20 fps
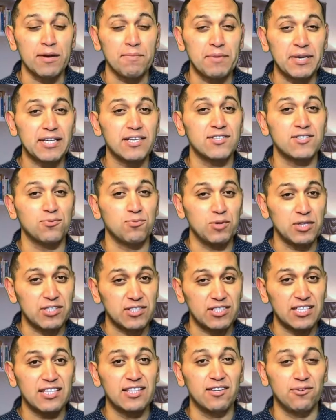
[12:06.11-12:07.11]
because we
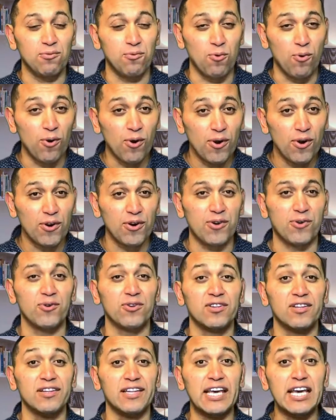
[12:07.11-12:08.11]
see the word or
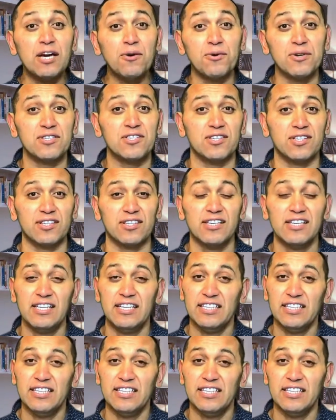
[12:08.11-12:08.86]
the language here